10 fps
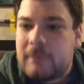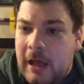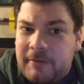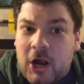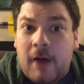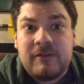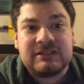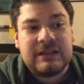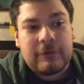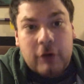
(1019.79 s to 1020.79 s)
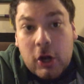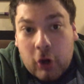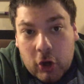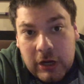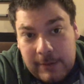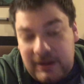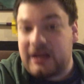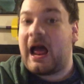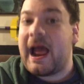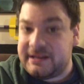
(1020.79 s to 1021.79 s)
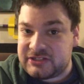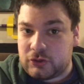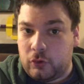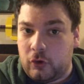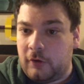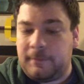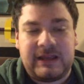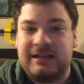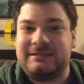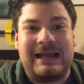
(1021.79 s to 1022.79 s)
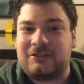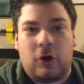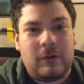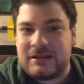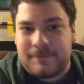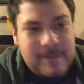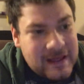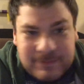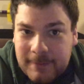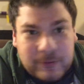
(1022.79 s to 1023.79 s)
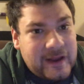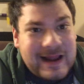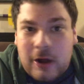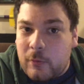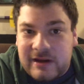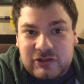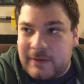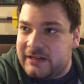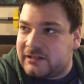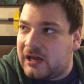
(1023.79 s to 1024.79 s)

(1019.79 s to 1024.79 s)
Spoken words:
obviously they're not all going to be in high school, because that's been played out way too many